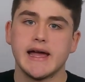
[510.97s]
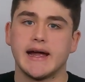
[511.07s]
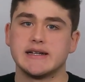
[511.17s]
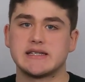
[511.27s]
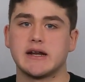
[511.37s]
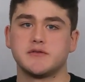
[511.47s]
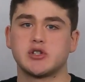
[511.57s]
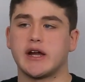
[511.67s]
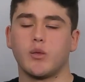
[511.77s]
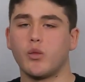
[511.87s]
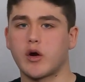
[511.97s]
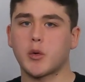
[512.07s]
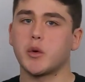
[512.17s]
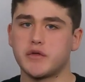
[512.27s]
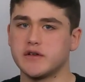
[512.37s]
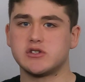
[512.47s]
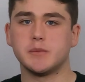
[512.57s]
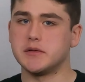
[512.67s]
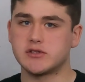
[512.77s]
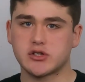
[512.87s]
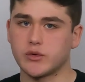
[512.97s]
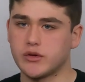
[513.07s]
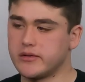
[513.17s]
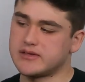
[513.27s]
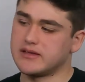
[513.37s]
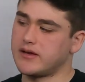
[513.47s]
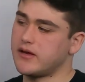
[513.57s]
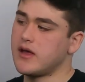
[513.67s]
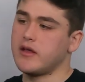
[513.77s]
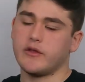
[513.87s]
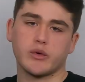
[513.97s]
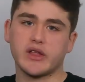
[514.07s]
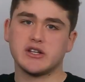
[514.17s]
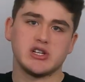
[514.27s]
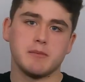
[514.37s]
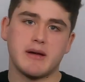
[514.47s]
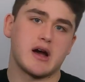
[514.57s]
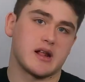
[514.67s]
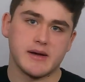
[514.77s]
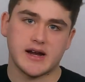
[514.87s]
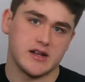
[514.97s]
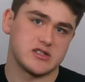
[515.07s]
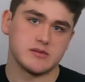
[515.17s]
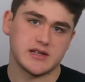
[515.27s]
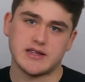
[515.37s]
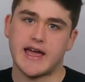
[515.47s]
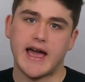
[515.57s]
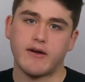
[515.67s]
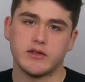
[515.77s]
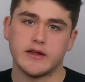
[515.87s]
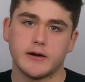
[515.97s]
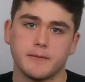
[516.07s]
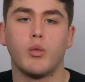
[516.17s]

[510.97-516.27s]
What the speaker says: instead of trying to work with the stupid screws and the really cheap mounting mechanisms that they have in there.